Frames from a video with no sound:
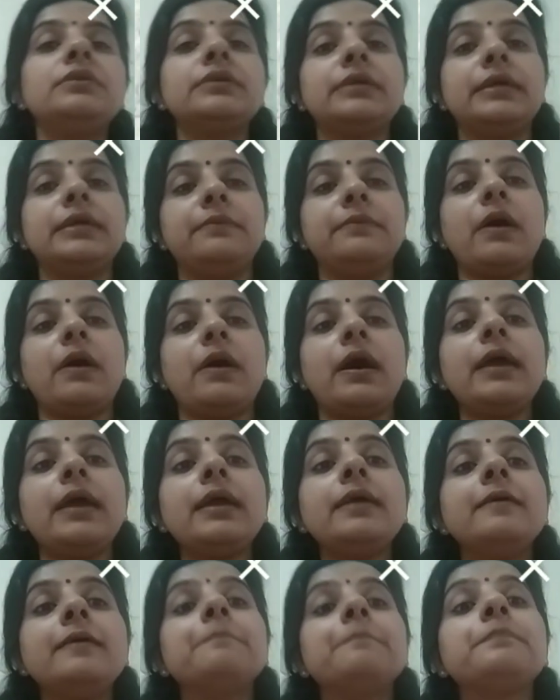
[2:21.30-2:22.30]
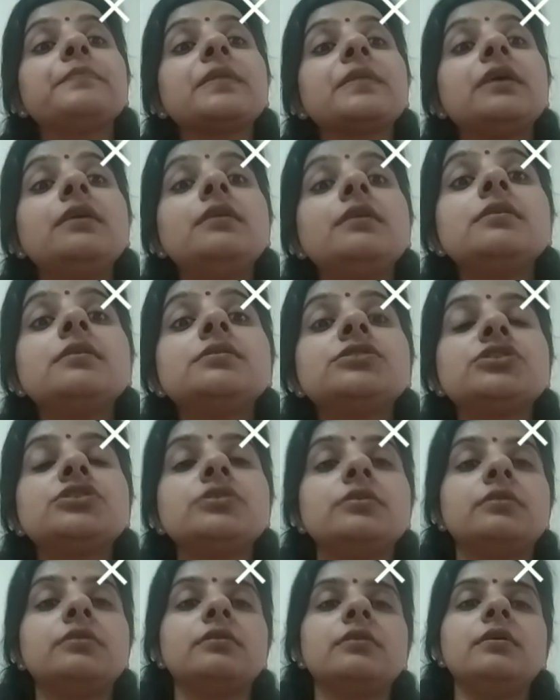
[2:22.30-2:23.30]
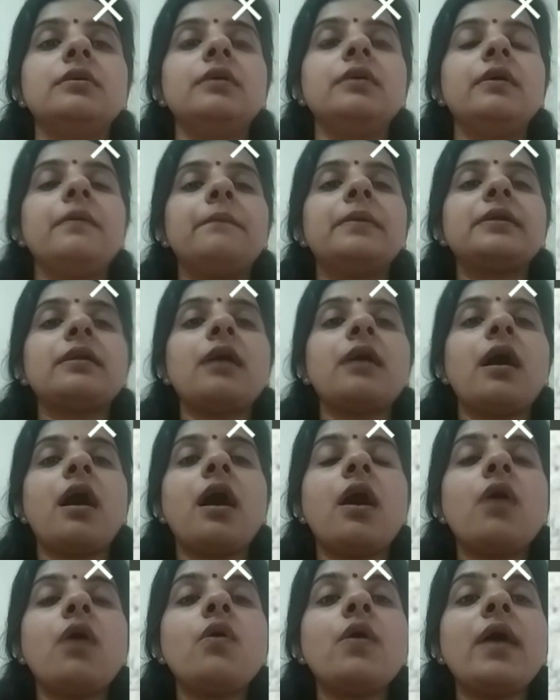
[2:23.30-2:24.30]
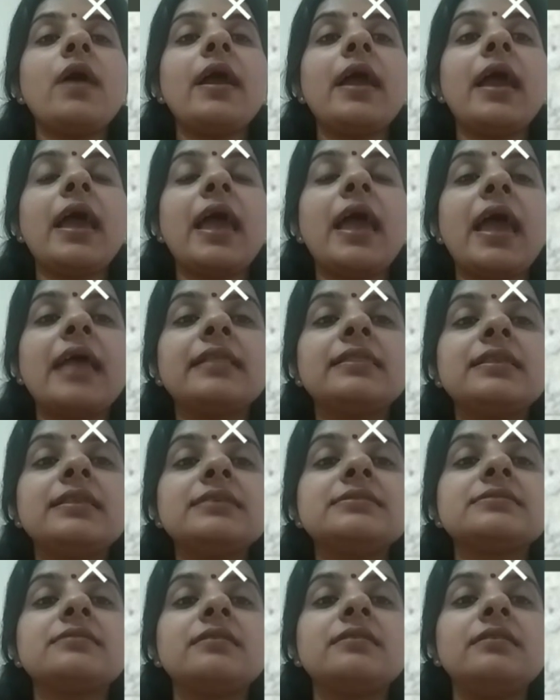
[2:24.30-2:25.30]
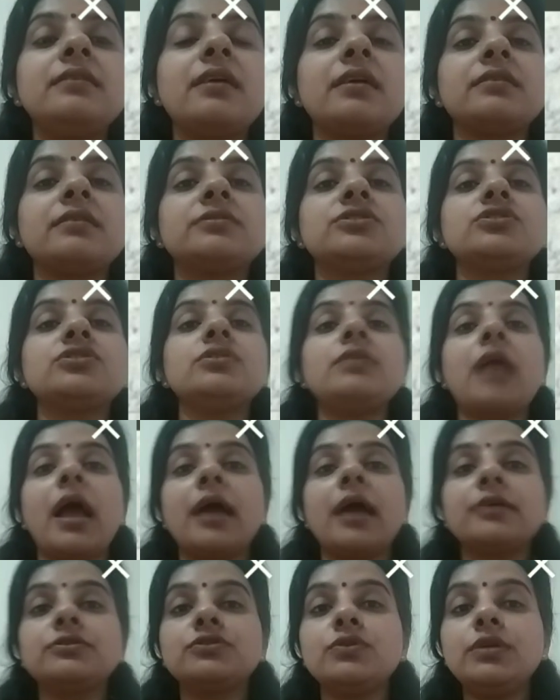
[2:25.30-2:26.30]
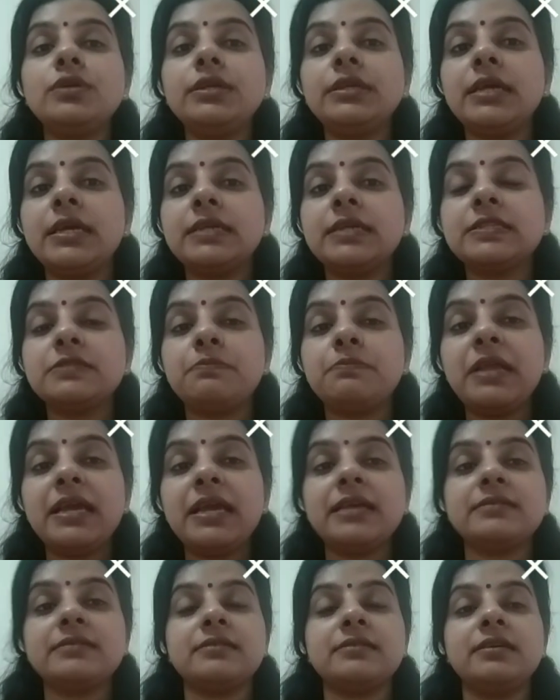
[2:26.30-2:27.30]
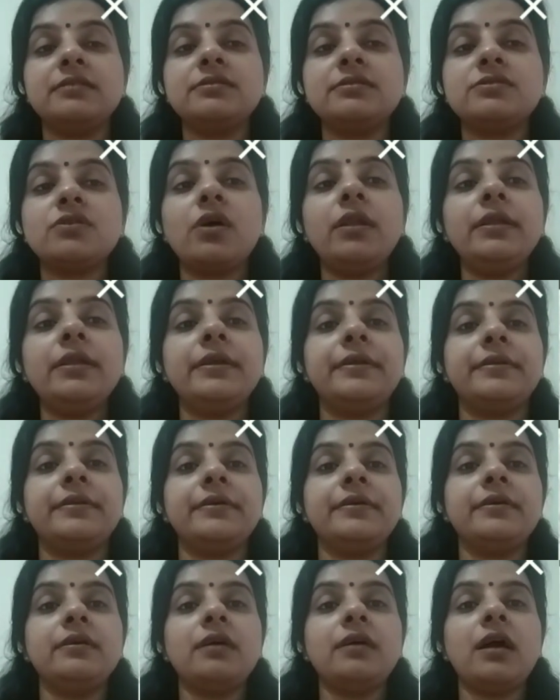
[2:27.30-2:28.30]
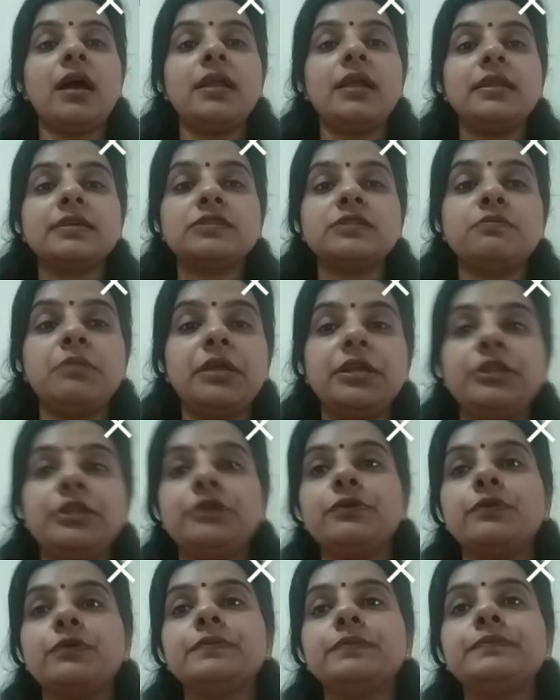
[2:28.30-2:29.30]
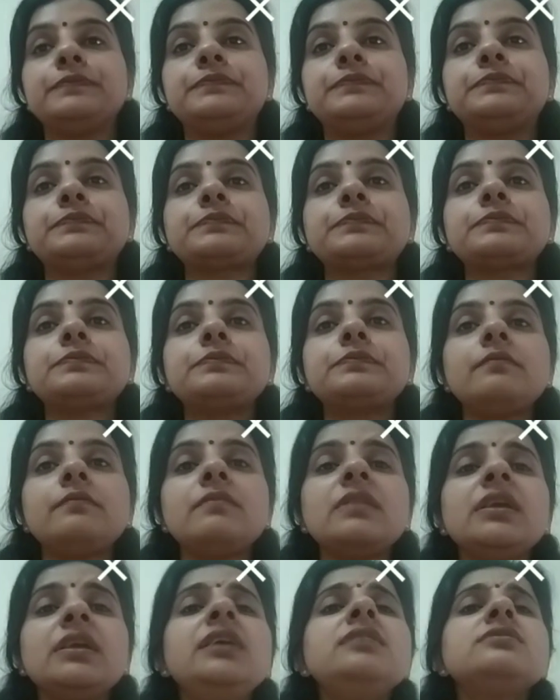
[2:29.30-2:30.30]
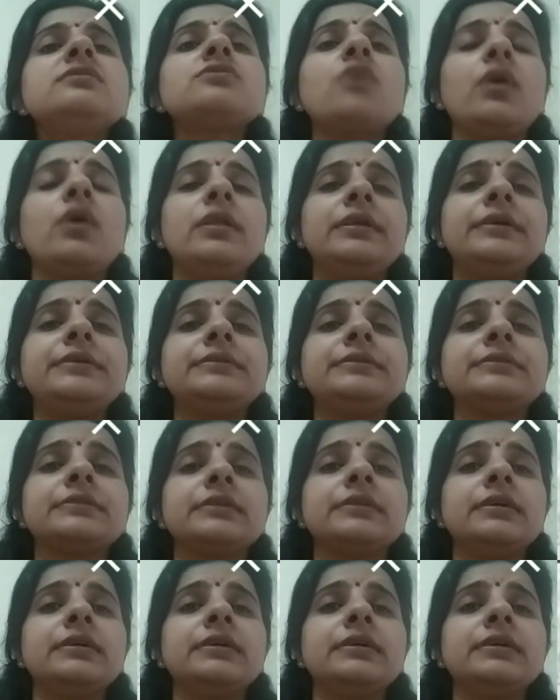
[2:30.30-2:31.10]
end by conduction. But how this conduction actually takes place in solid? I'll explain you. In solids,